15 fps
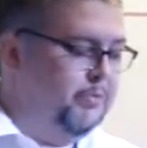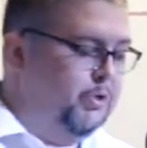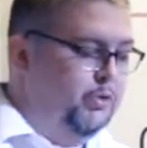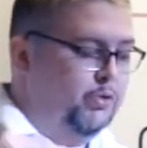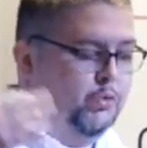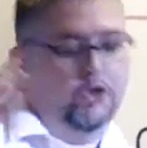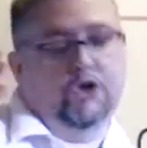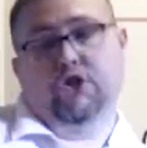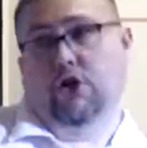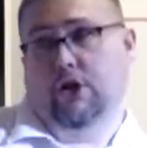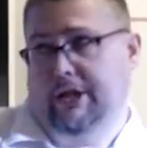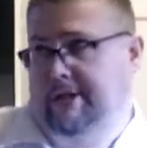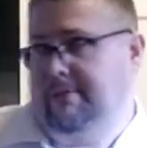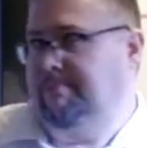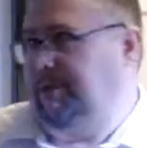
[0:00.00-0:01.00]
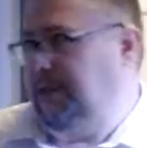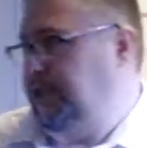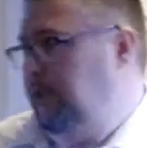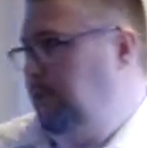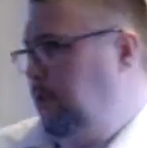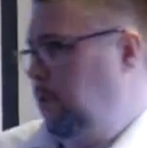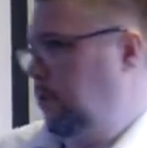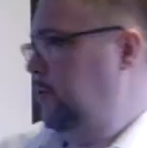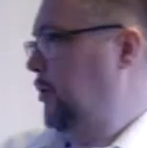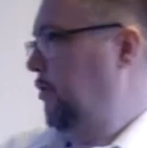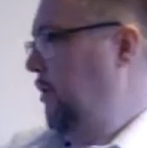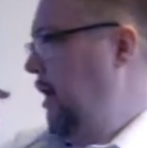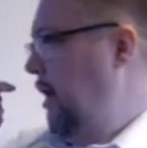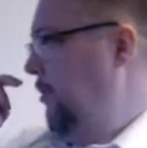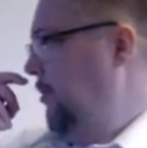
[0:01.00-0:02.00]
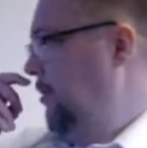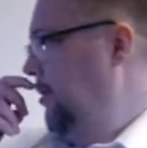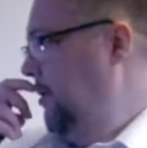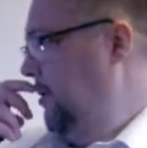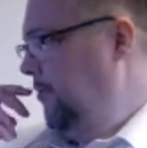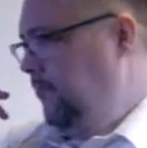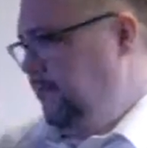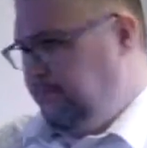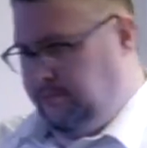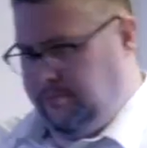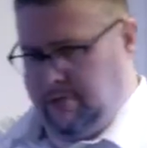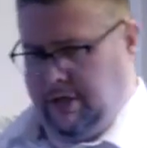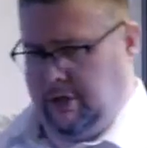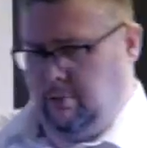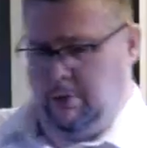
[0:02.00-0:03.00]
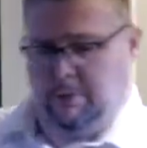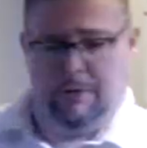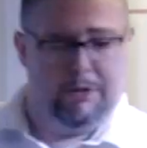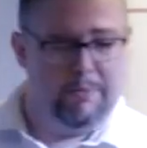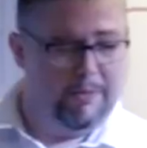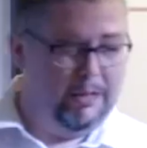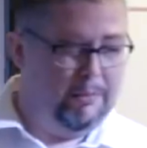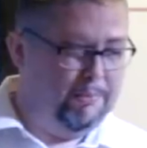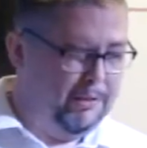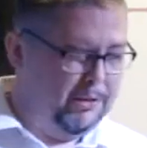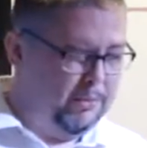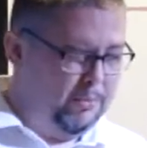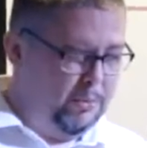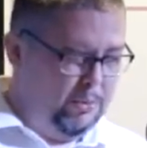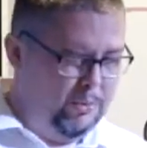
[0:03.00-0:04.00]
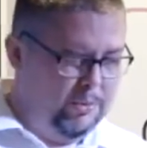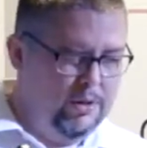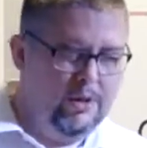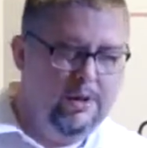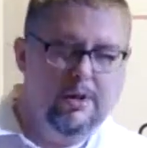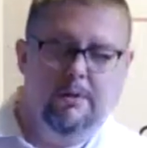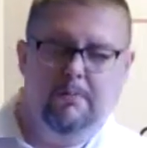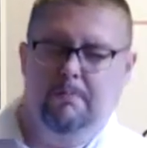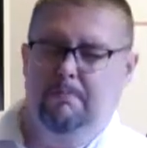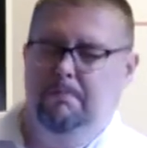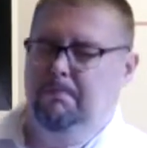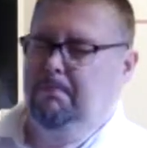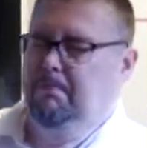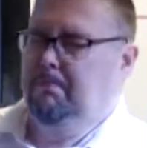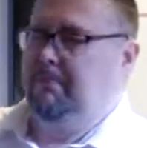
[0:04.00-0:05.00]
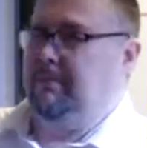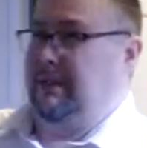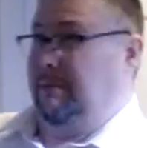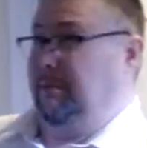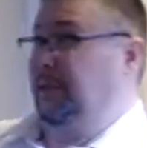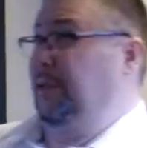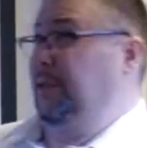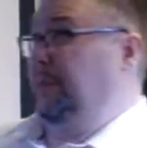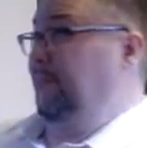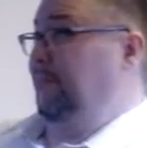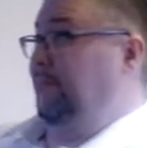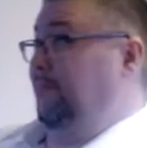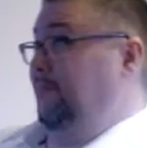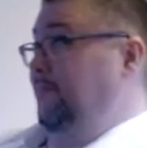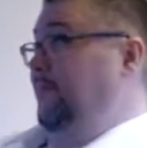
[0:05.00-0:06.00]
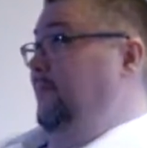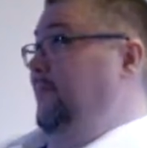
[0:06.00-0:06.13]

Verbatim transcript: use all the solid principles around single responsibility principle, Lipson,